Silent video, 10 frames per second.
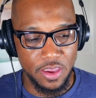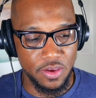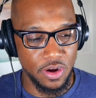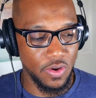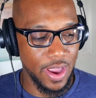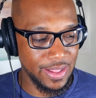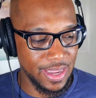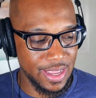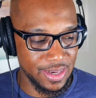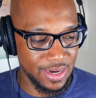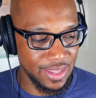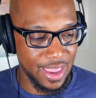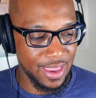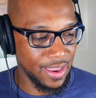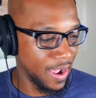You know, at the end of the
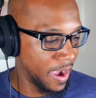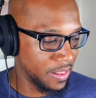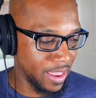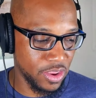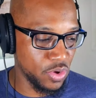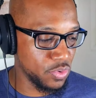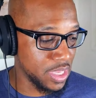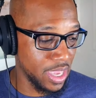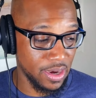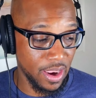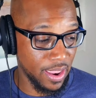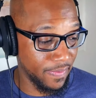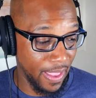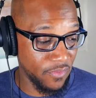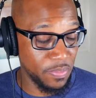day, like you said,
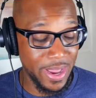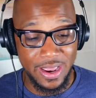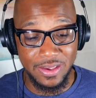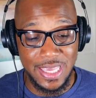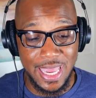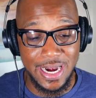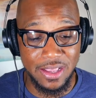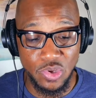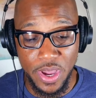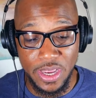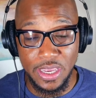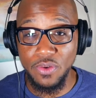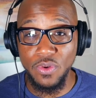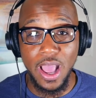everybody outside of that square can kick